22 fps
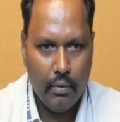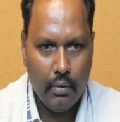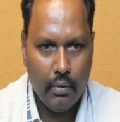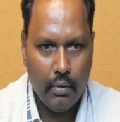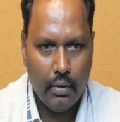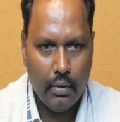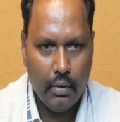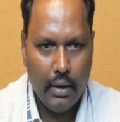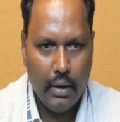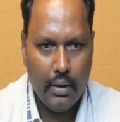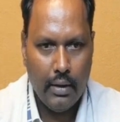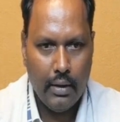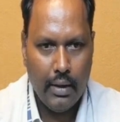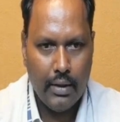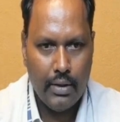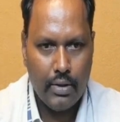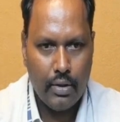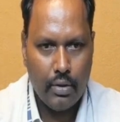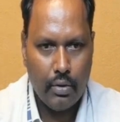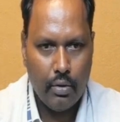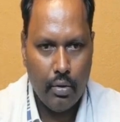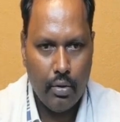then that
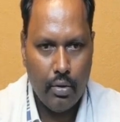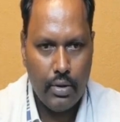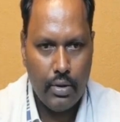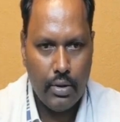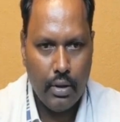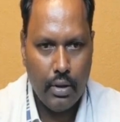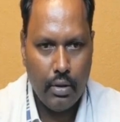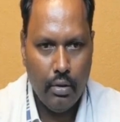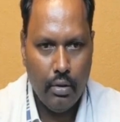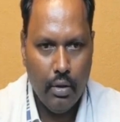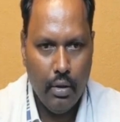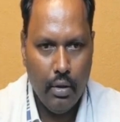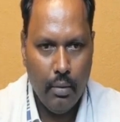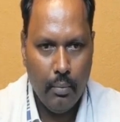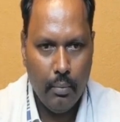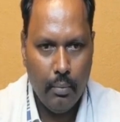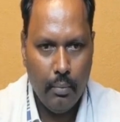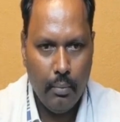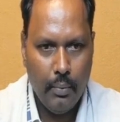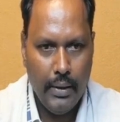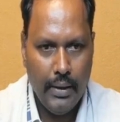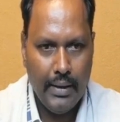is equal to 0,
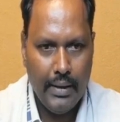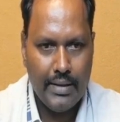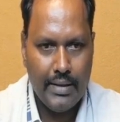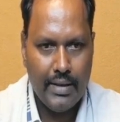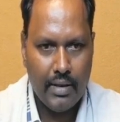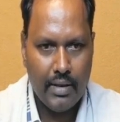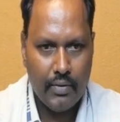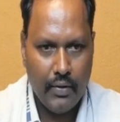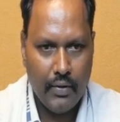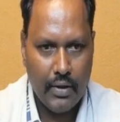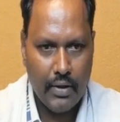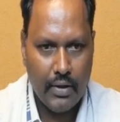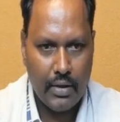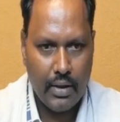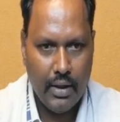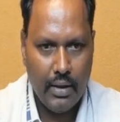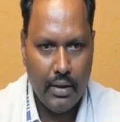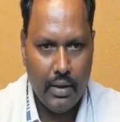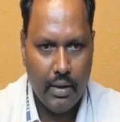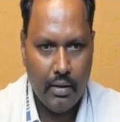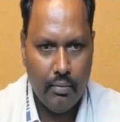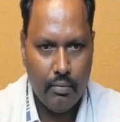B is a first
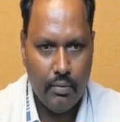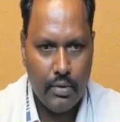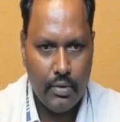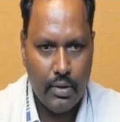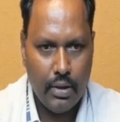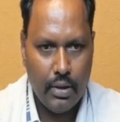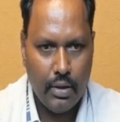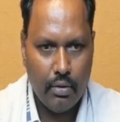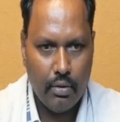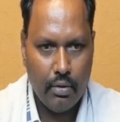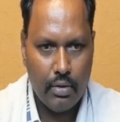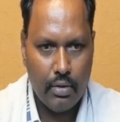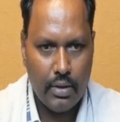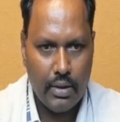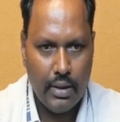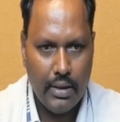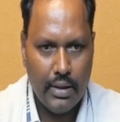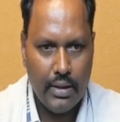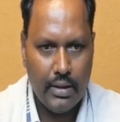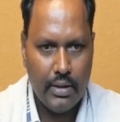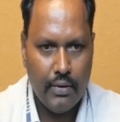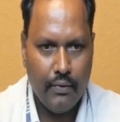letter 0,
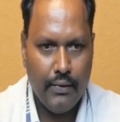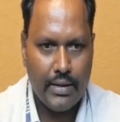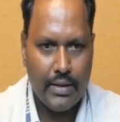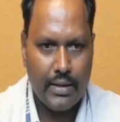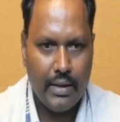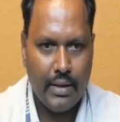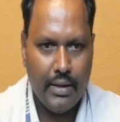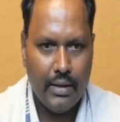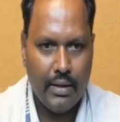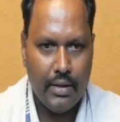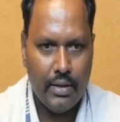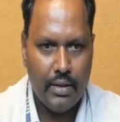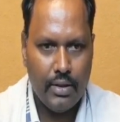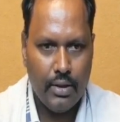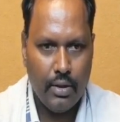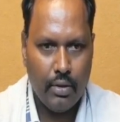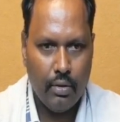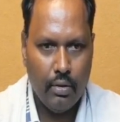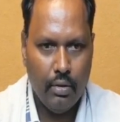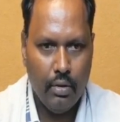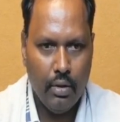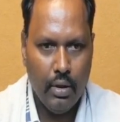C is a first letter
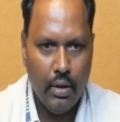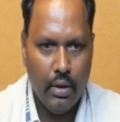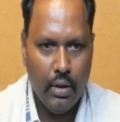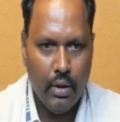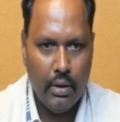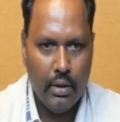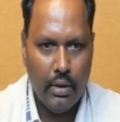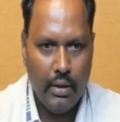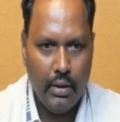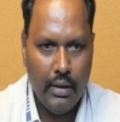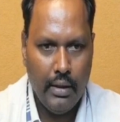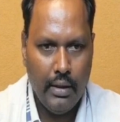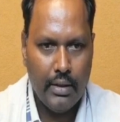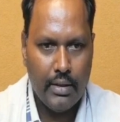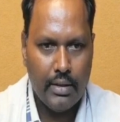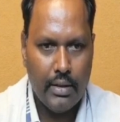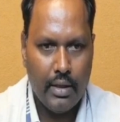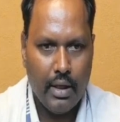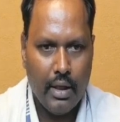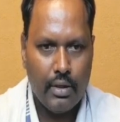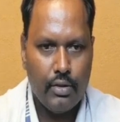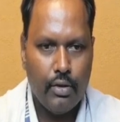0, D is
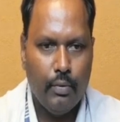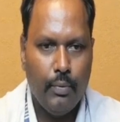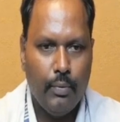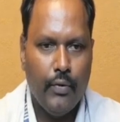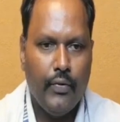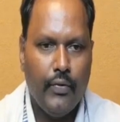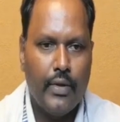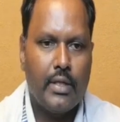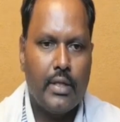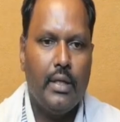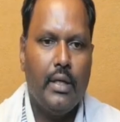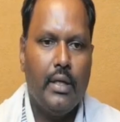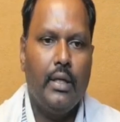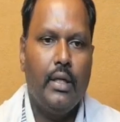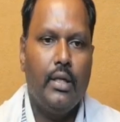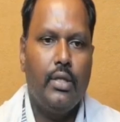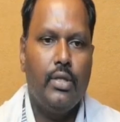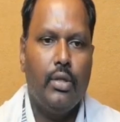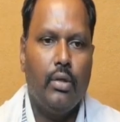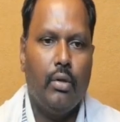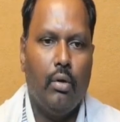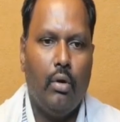also be first letter
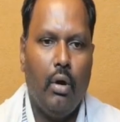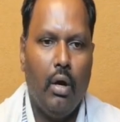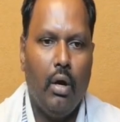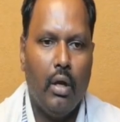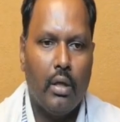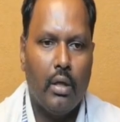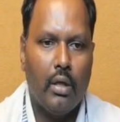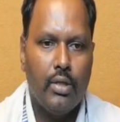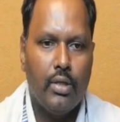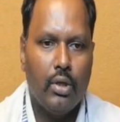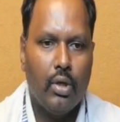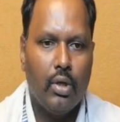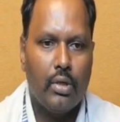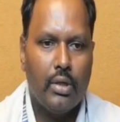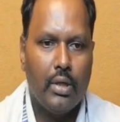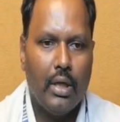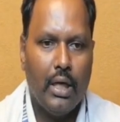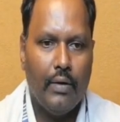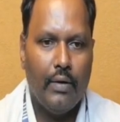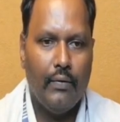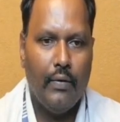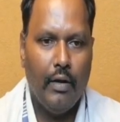0. All the zeros
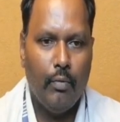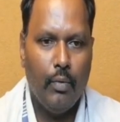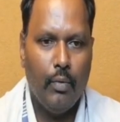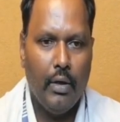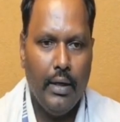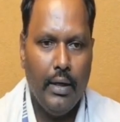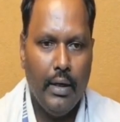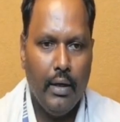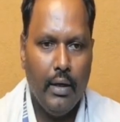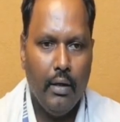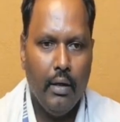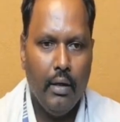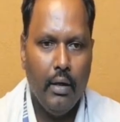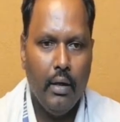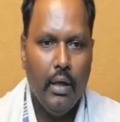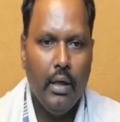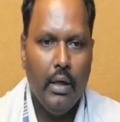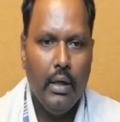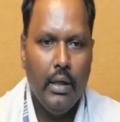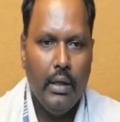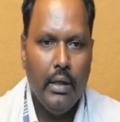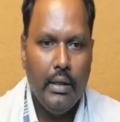are available here.
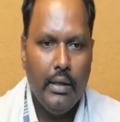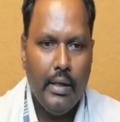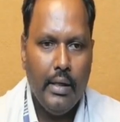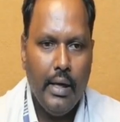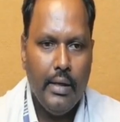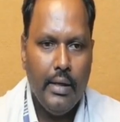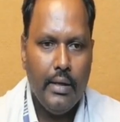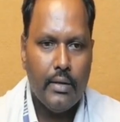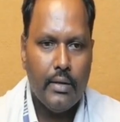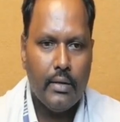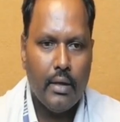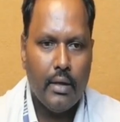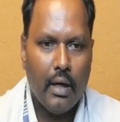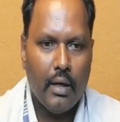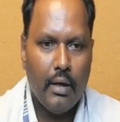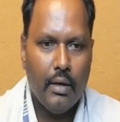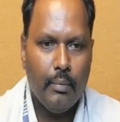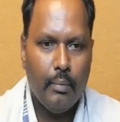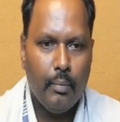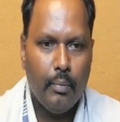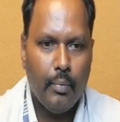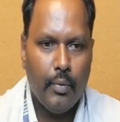A is
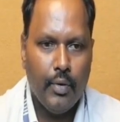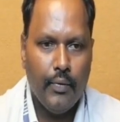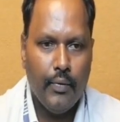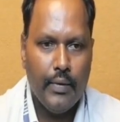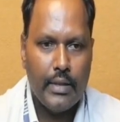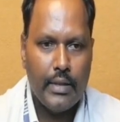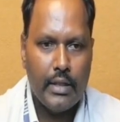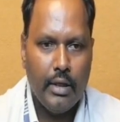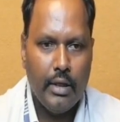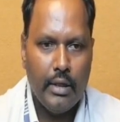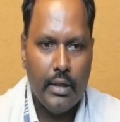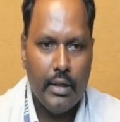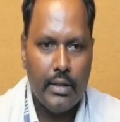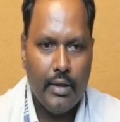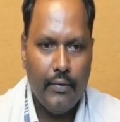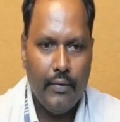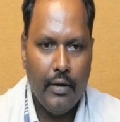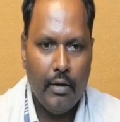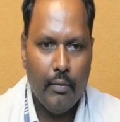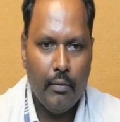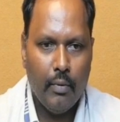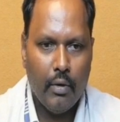already previously it is
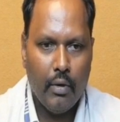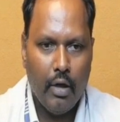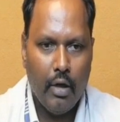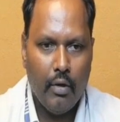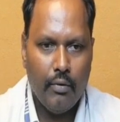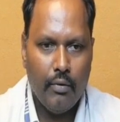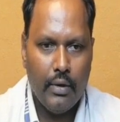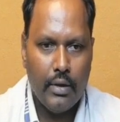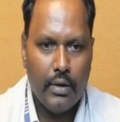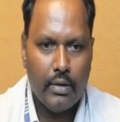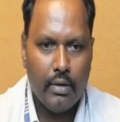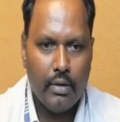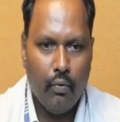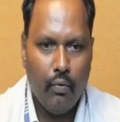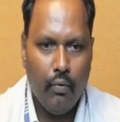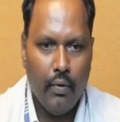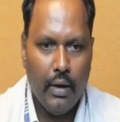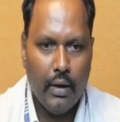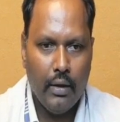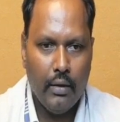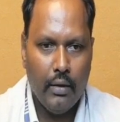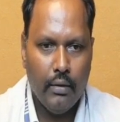available, now it is the
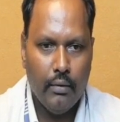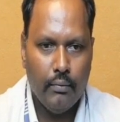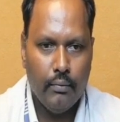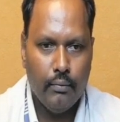1,